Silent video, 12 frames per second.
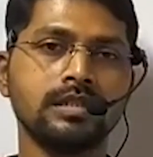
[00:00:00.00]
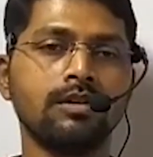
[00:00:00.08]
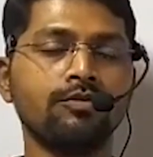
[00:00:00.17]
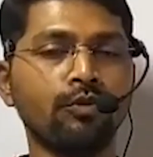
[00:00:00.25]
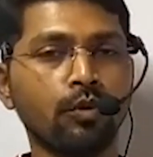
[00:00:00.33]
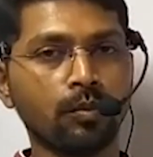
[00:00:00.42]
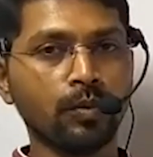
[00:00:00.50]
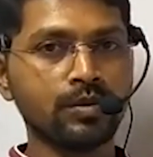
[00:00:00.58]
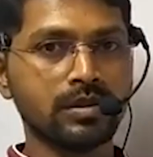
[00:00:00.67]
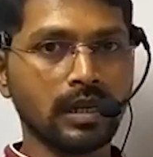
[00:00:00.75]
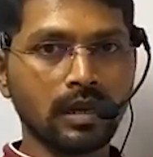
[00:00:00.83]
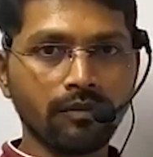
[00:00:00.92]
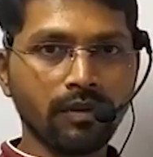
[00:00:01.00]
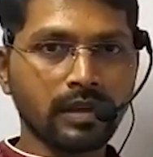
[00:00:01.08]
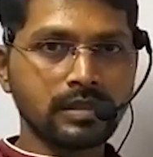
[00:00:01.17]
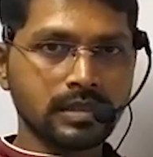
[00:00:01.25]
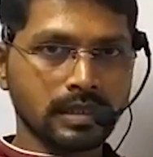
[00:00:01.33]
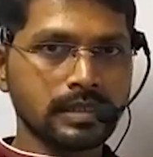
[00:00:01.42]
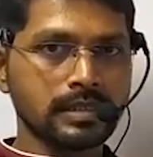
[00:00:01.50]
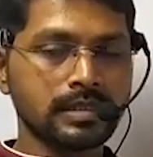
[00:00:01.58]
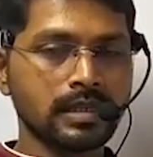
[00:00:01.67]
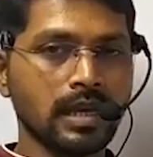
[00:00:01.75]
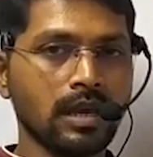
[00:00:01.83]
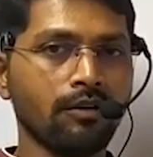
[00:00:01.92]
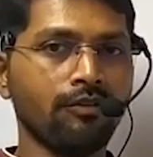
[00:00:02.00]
and foremost significance is